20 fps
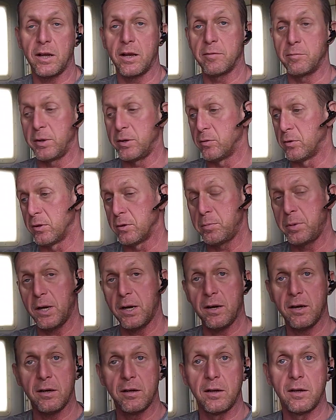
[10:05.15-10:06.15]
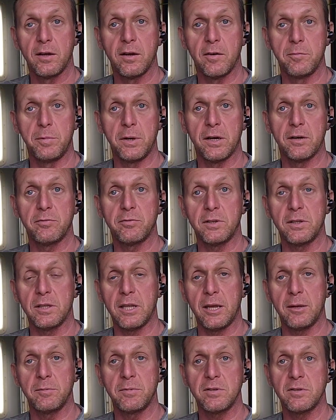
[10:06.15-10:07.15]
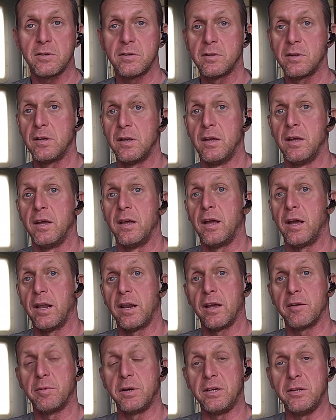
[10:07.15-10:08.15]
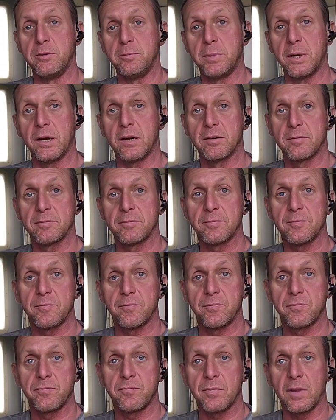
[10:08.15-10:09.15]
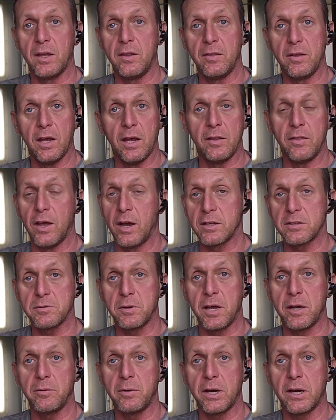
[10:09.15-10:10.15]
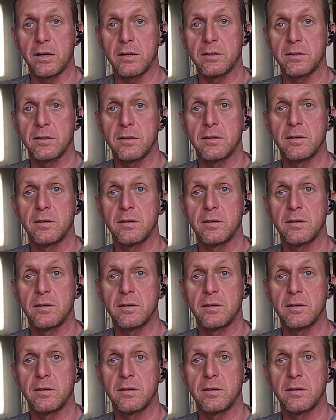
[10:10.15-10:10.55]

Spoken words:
I have my old pair of barefoot Lems, and I have my new pair, and that's what I wear.